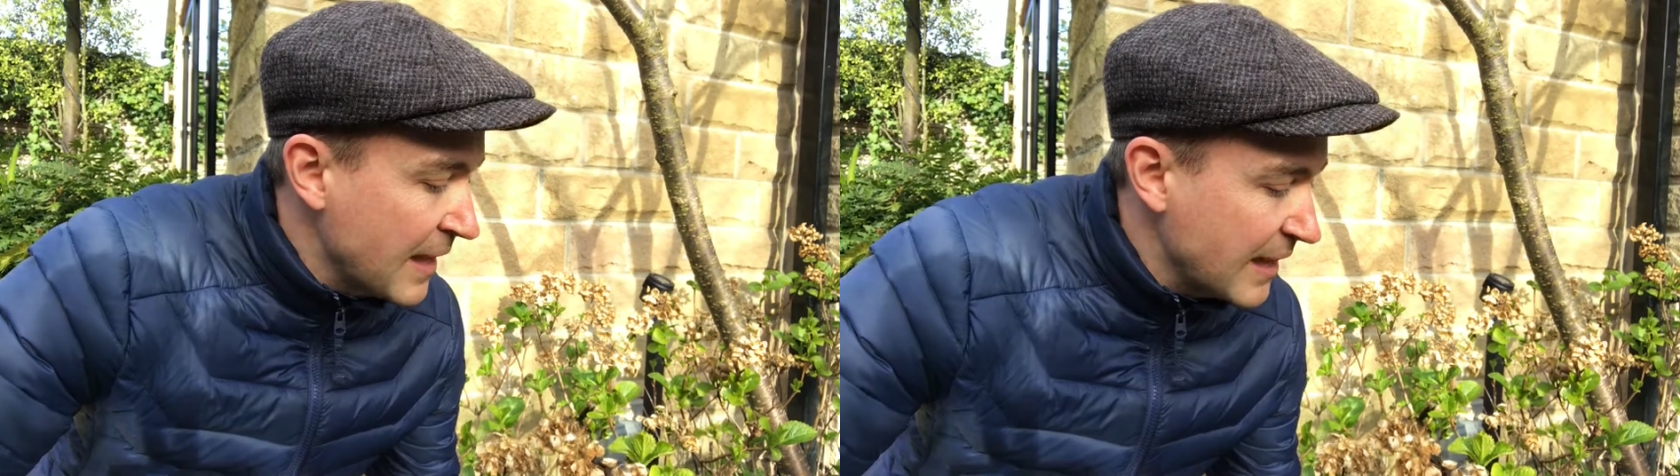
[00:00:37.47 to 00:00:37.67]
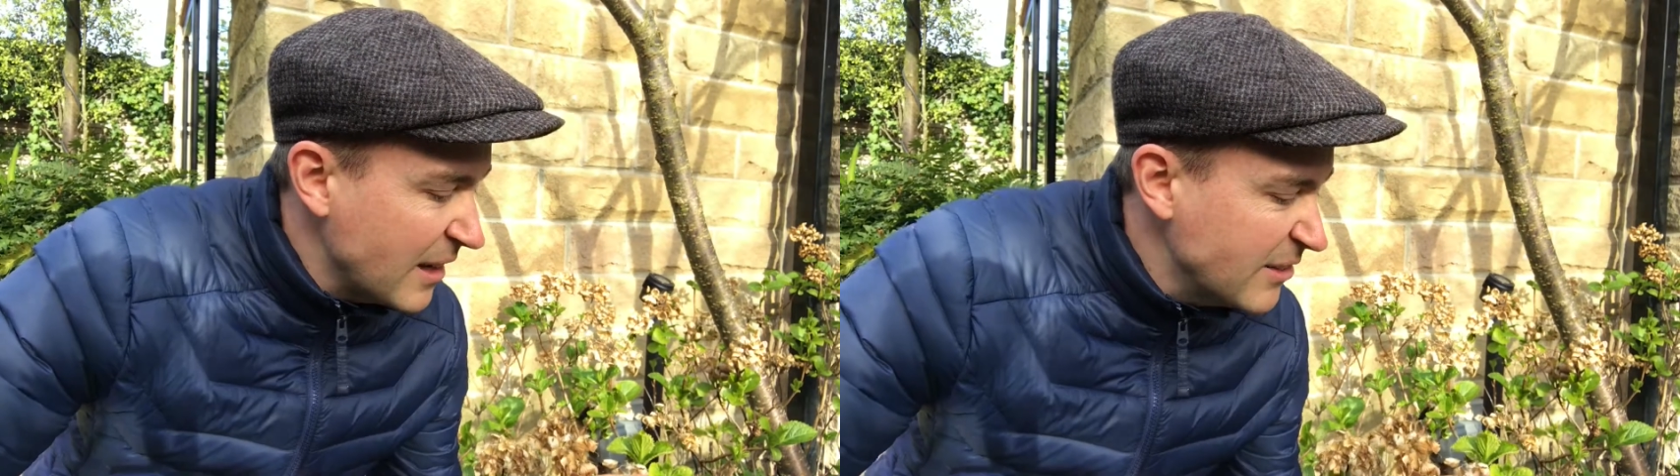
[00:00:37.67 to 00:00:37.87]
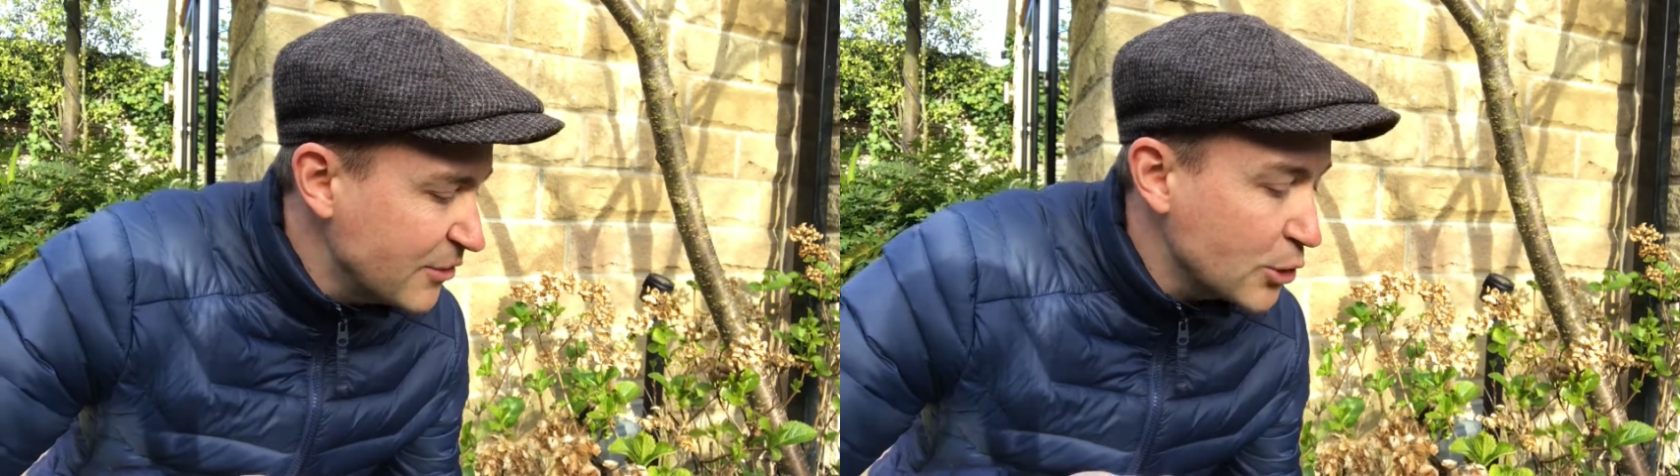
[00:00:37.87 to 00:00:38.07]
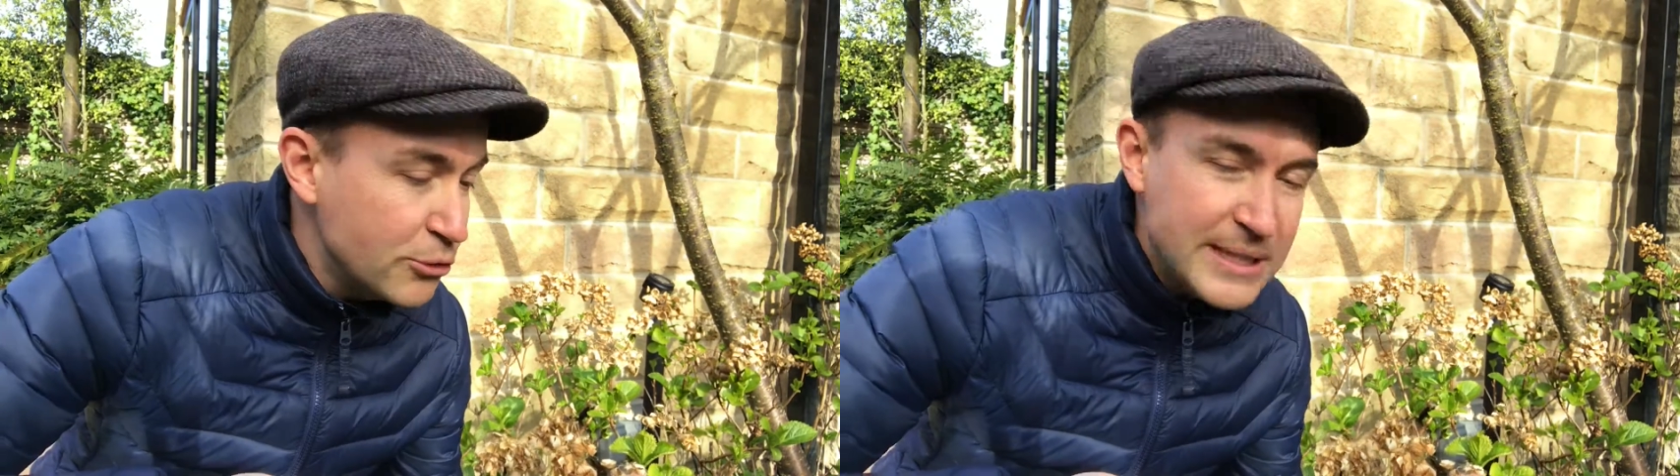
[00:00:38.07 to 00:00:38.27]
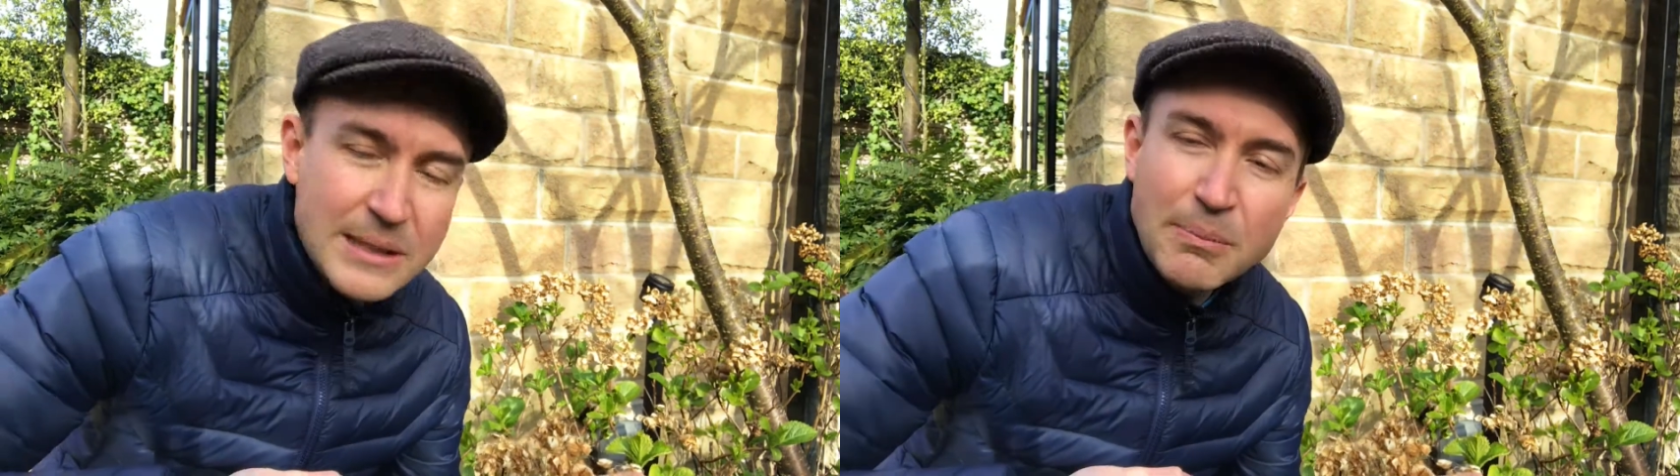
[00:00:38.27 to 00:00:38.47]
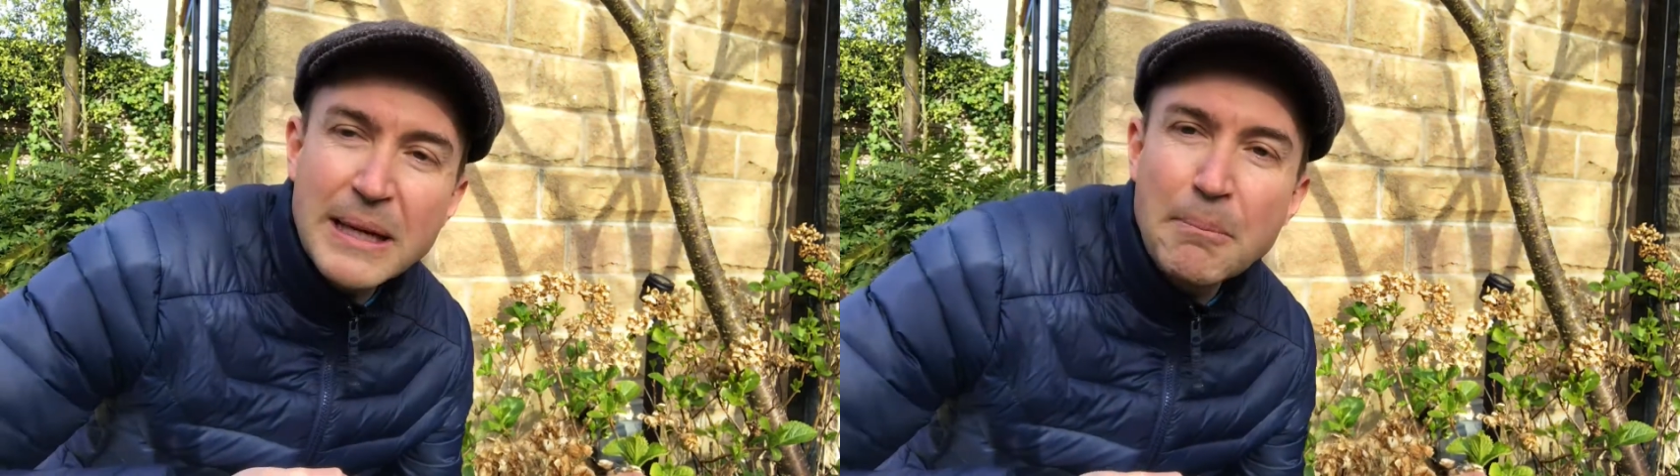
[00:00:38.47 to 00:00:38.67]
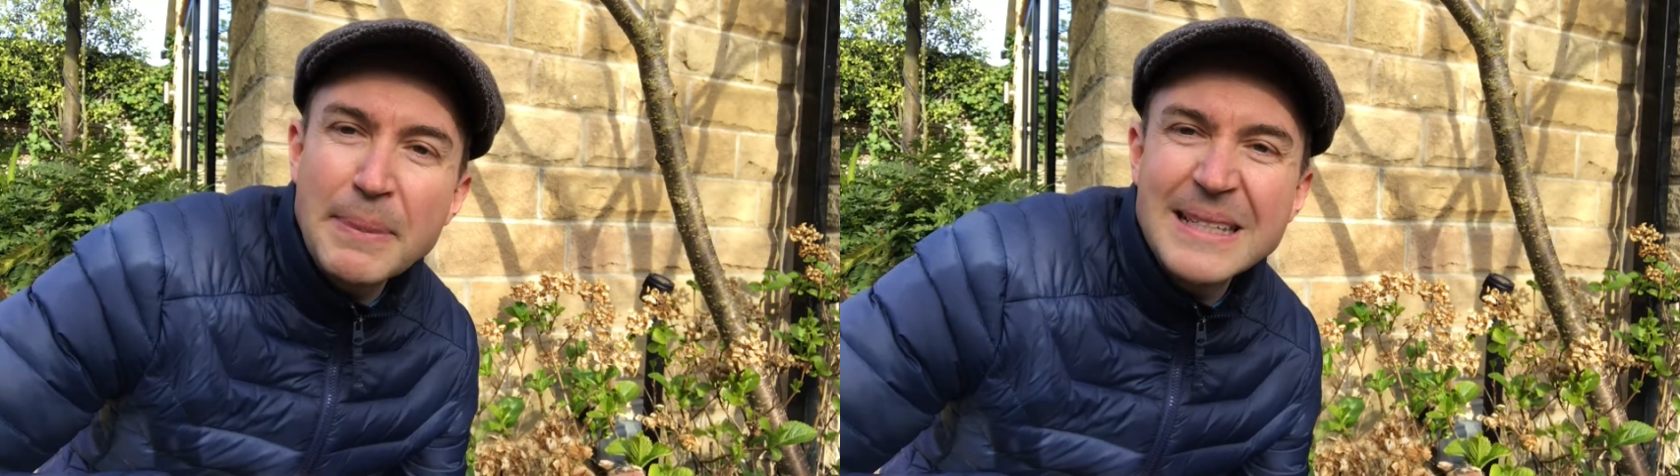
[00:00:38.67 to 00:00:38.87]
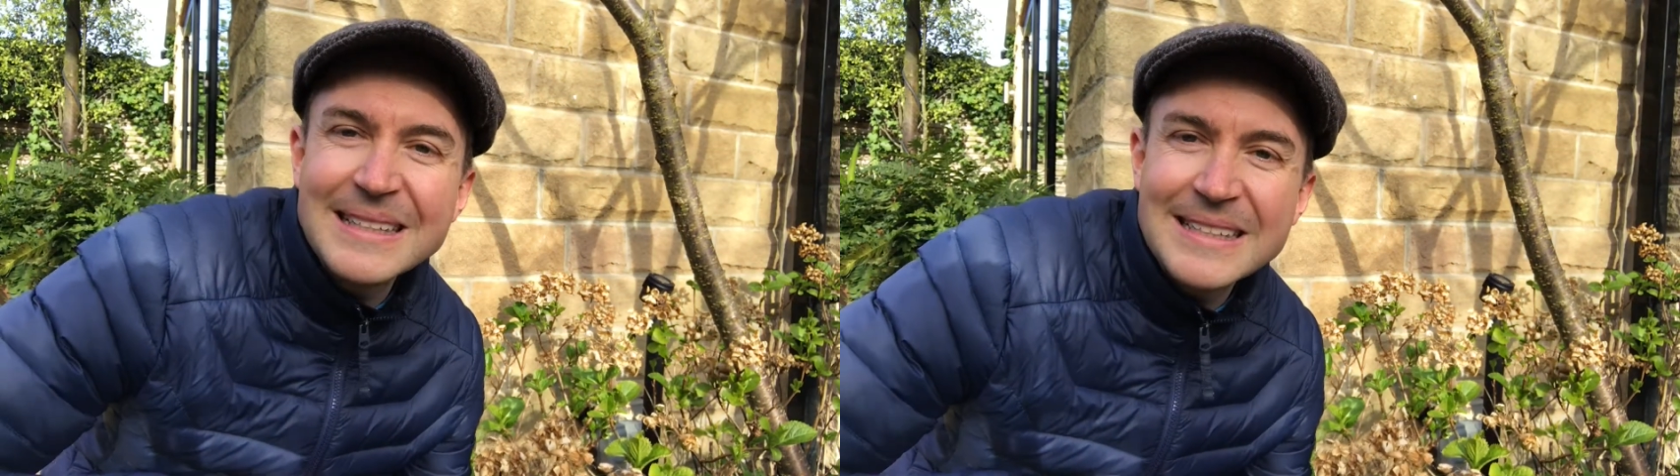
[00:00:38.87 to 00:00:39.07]
kind of crispy
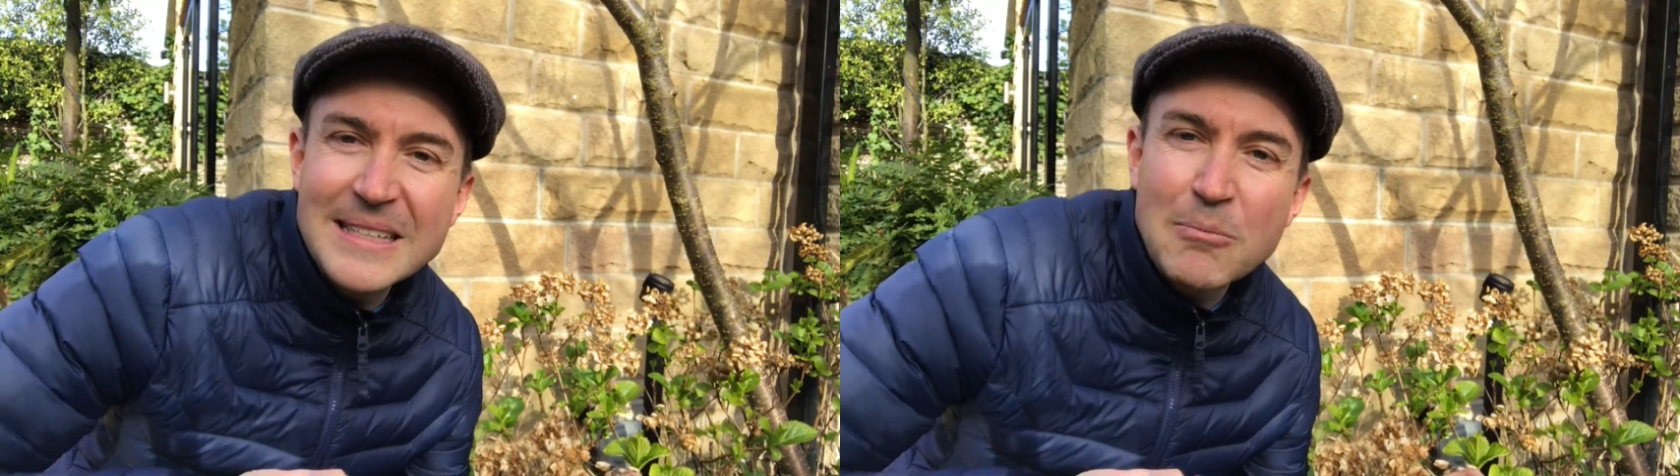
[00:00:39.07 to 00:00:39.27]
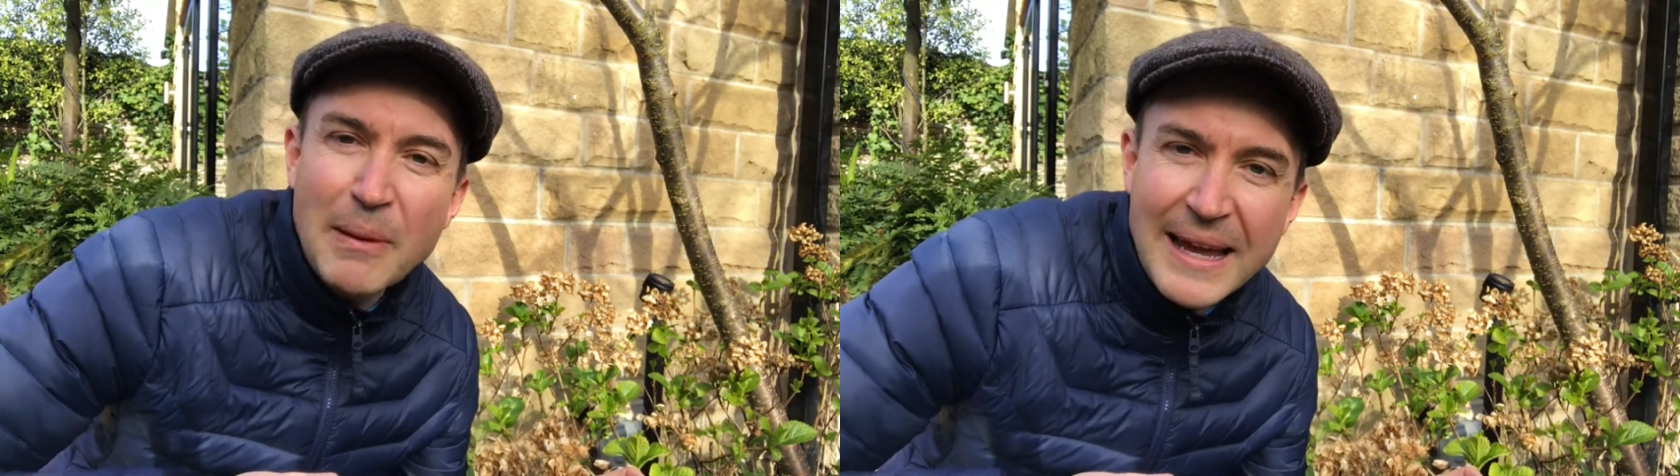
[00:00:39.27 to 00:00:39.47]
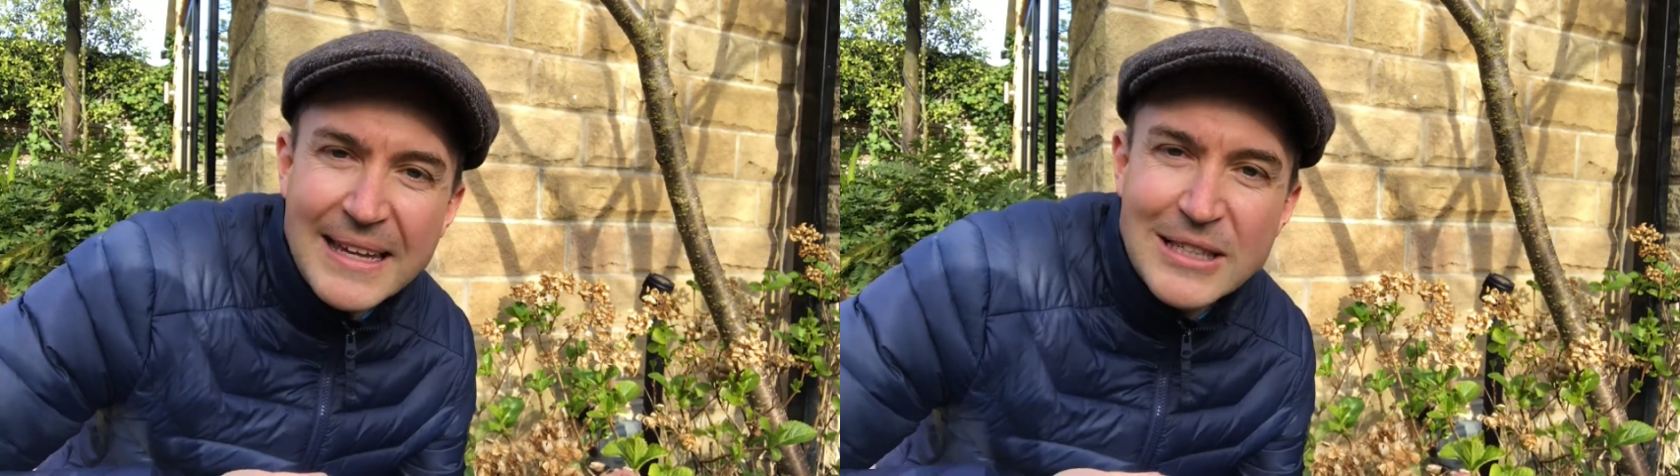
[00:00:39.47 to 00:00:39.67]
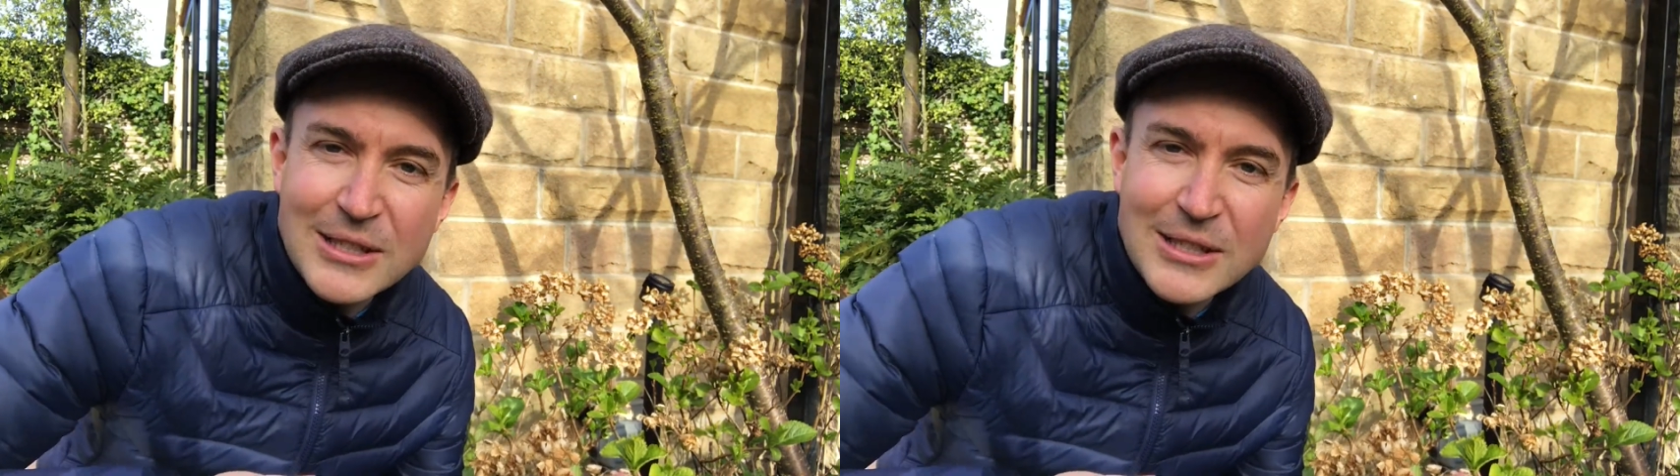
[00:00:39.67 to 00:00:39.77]
biscuity beige,